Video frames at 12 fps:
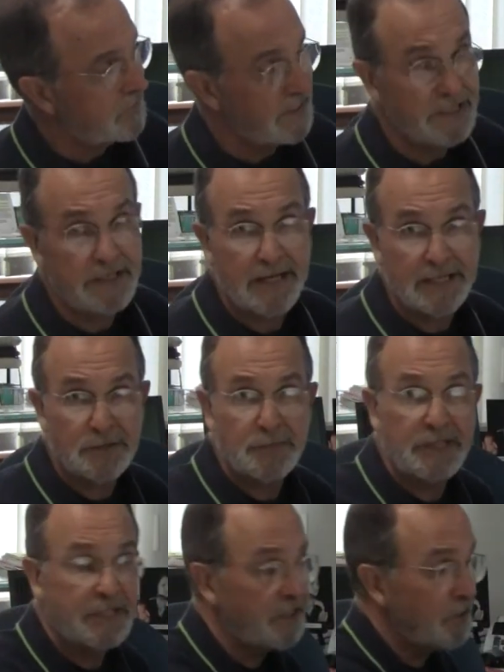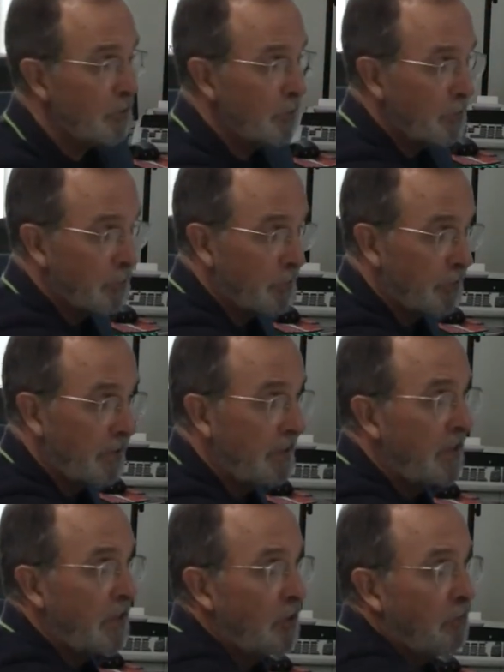It has been incurred,
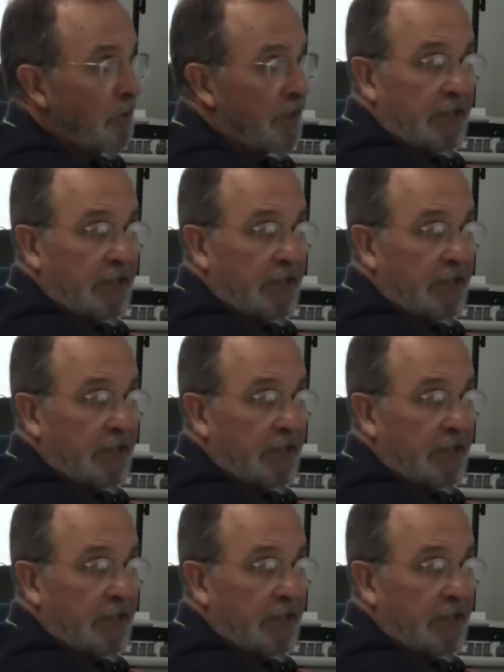but